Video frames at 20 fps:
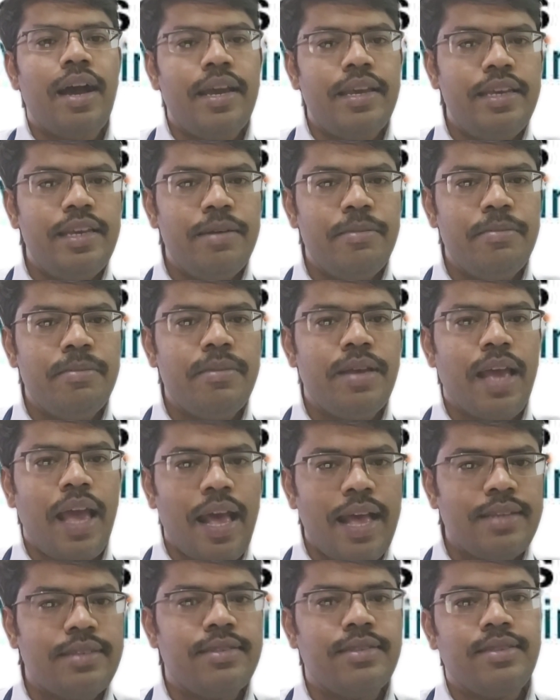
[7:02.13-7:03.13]
IM,
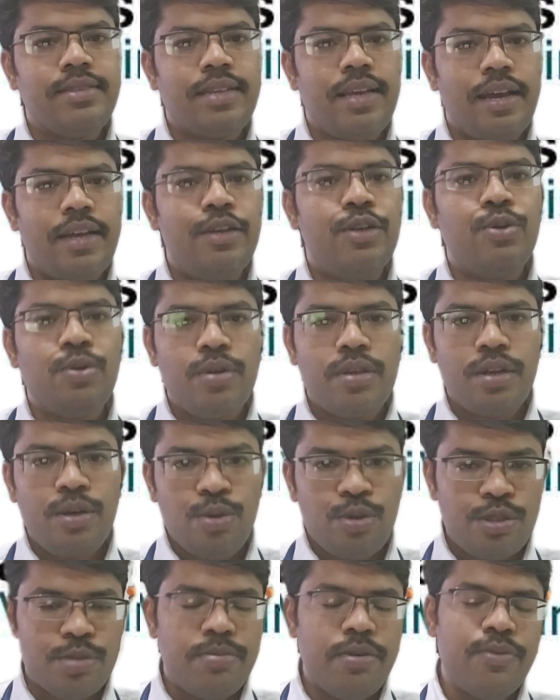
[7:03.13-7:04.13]
as I told the
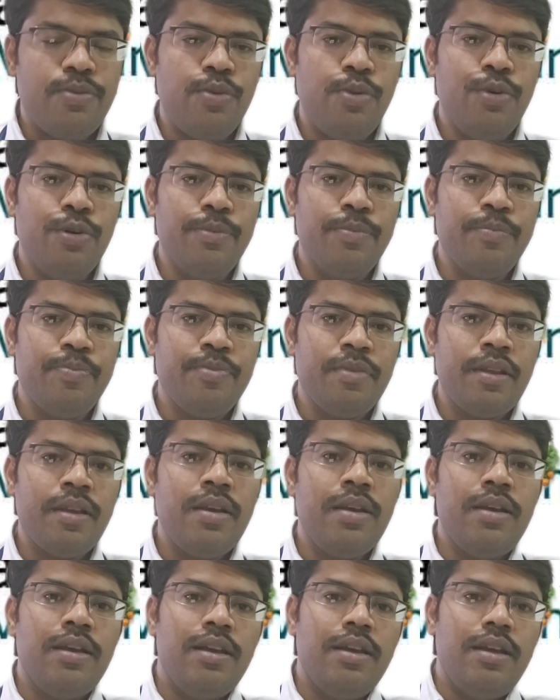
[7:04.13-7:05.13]
dose before,
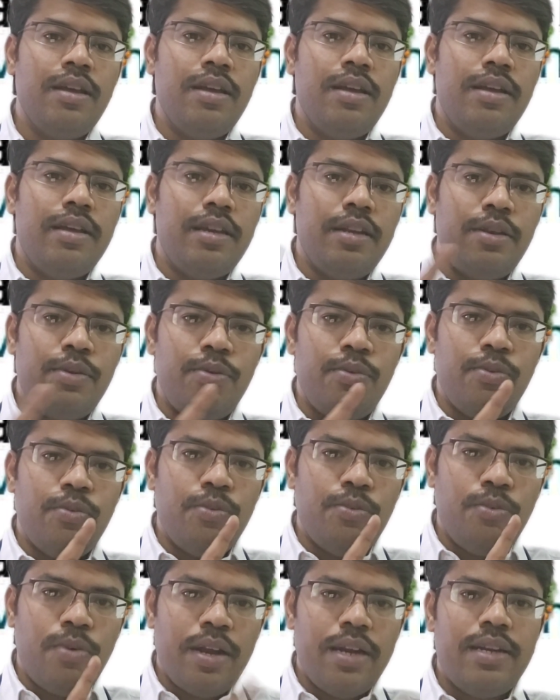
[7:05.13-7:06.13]
in
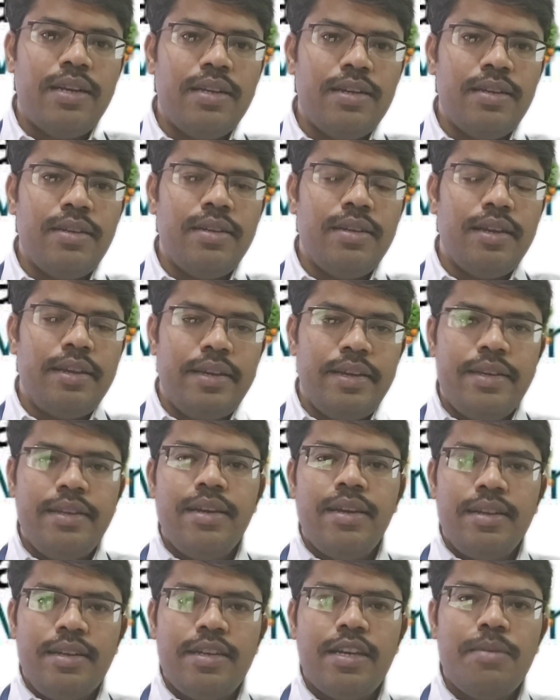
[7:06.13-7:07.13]
one
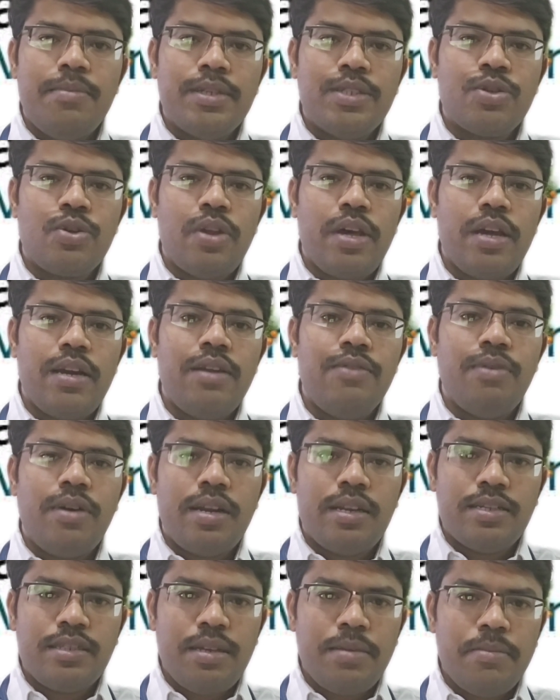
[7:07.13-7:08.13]
area intramuscularly,
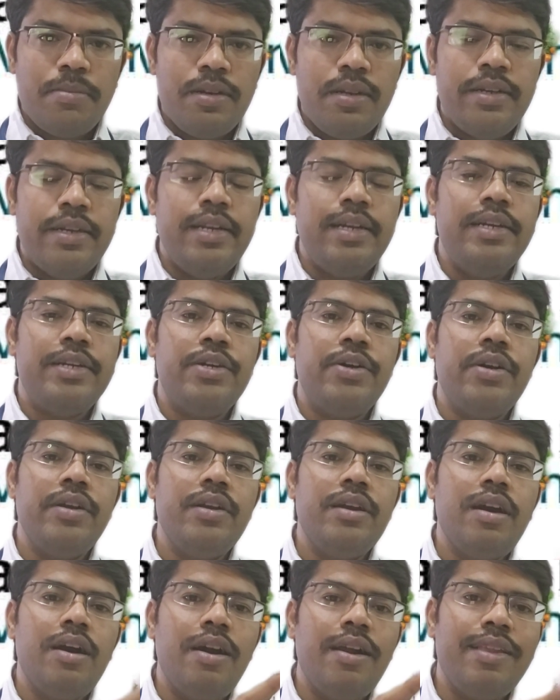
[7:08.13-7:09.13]
for example
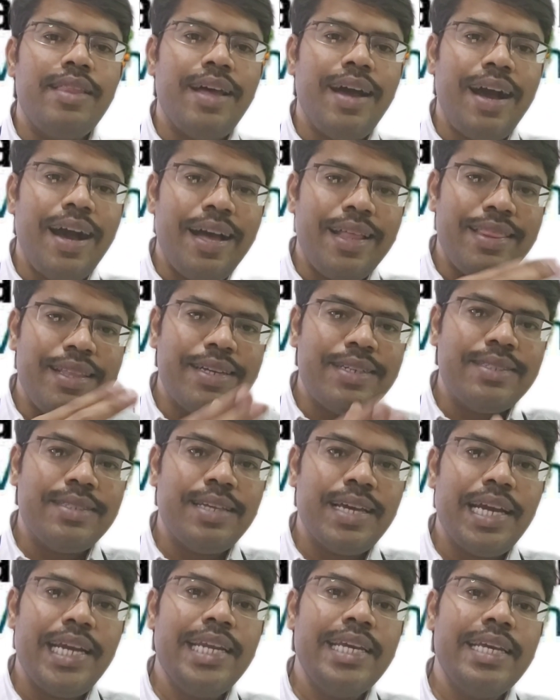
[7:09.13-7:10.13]
deltoid. On the other
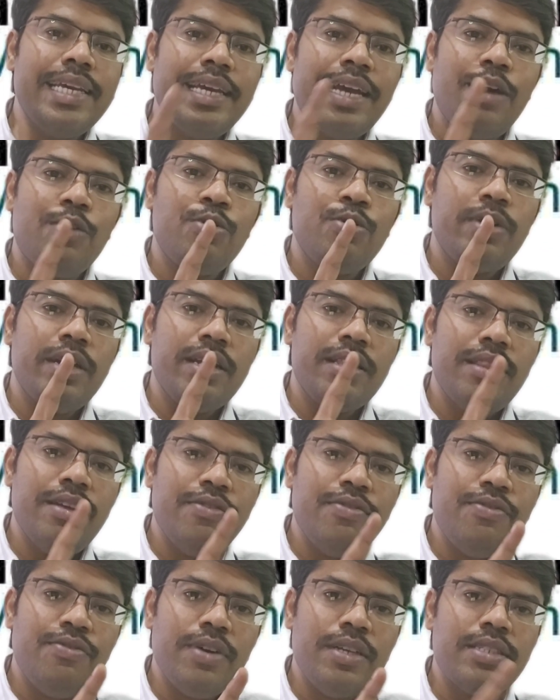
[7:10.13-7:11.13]
side, he have to take
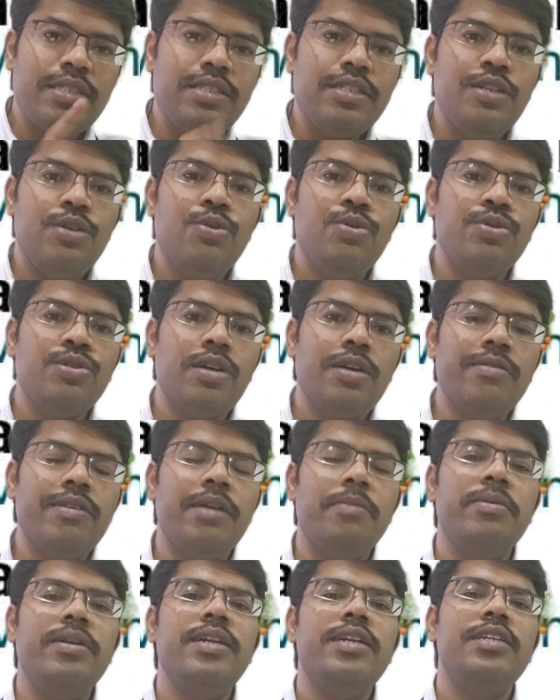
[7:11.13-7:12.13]
the first dose of
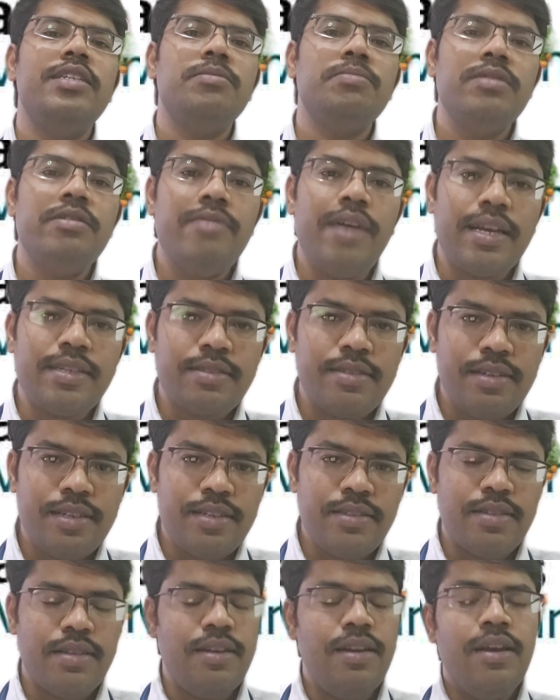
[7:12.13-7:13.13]
hepatitis B
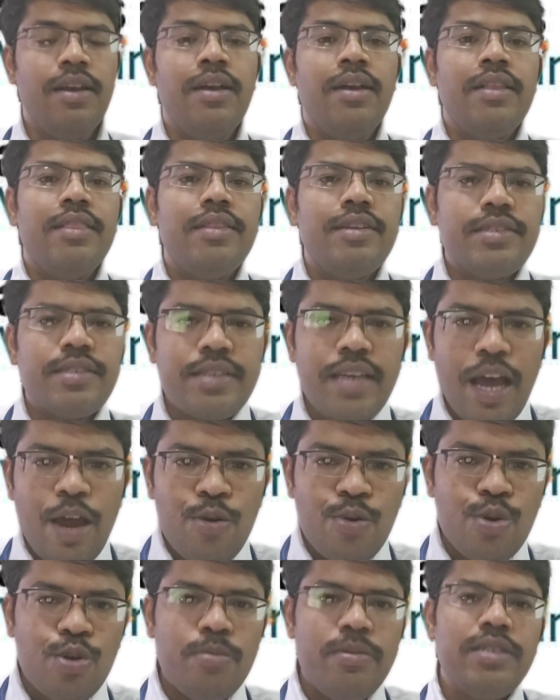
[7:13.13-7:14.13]
vaccination. This
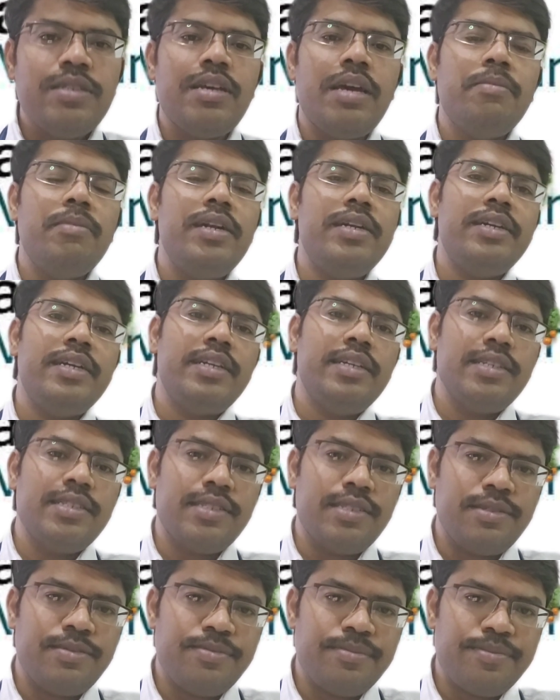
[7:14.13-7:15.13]
have to be
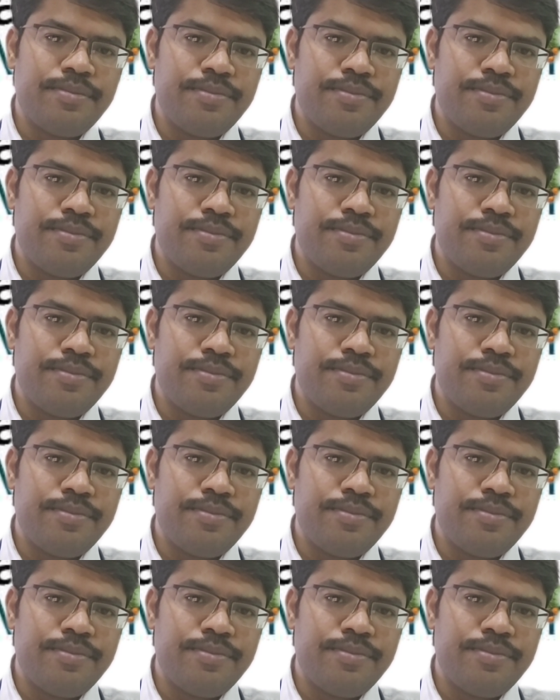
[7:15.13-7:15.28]
simultaneous.